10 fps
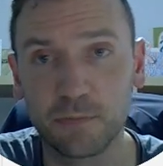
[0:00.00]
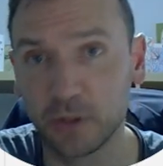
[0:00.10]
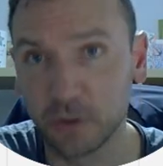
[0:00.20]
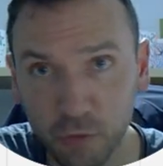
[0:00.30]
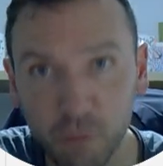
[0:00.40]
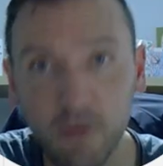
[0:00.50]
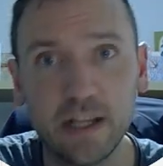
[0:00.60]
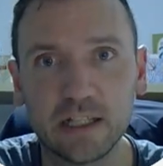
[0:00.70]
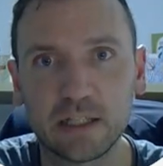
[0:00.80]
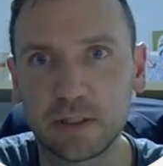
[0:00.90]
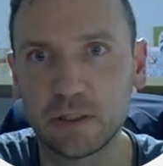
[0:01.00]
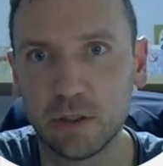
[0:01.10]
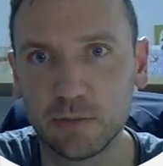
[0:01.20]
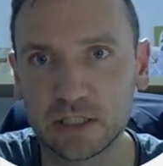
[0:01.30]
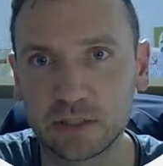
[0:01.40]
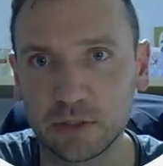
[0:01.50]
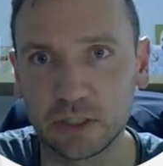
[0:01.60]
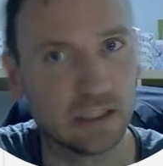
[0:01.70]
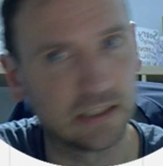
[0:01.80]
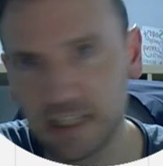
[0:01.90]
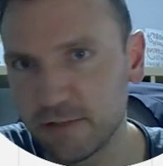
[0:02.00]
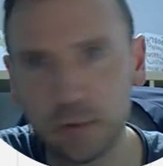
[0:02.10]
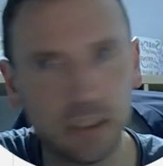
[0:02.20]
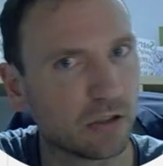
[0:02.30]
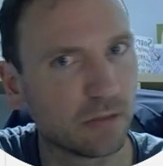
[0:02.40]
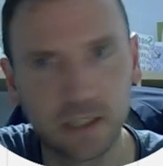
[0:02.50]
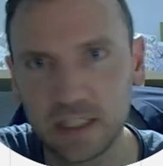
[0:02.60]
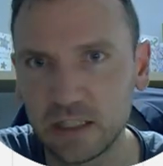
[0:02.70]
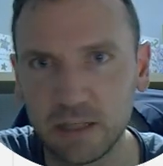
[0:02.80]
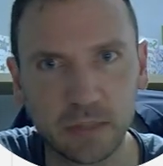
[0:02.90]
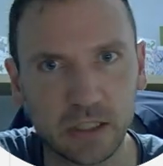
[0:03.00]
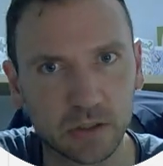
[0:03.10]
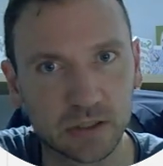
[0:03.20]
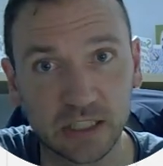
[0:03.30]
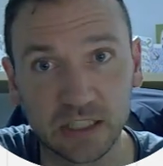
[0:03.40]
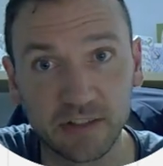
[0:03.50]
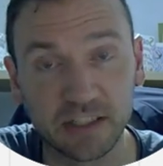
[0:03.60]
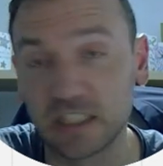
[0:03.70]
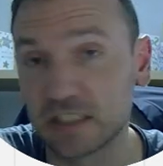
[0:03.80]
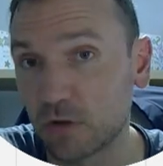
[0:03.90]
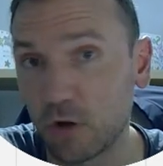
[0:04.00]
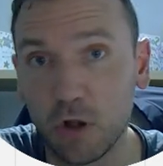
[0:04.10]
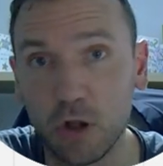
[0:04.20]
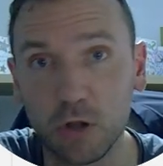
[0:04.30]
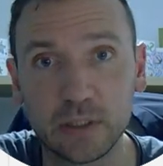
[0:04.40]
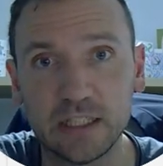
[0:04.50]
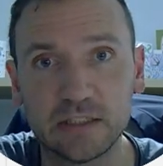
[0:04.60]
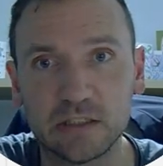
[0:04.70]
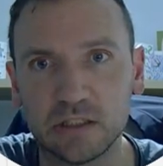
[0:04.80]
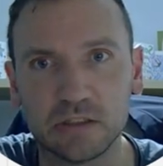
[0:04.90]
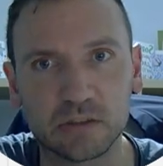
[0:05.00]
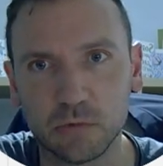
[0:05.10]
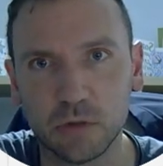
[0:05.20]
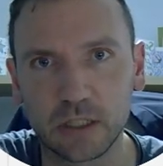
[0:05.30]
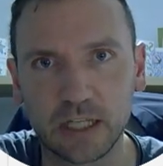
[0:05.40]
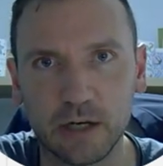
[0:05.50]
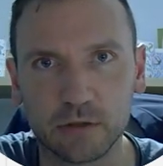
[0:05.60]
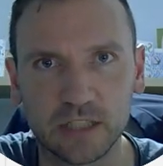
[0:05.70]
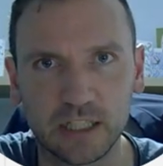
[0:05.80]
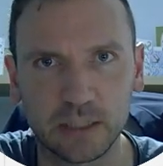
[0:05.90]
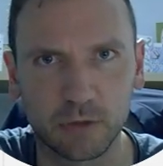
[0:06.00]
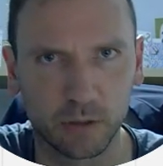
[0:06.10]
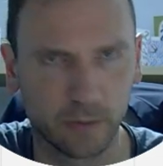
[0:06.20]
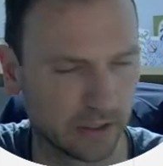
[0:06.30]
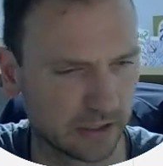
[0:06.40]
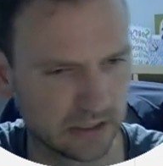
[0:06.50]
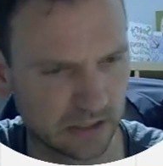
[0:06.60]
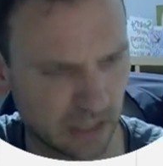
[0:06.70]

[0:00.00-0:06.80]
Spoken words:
The great thing about a normal distribution is if we know the mean and we know the standard deviation, that's all we need to do to work out any probabilities.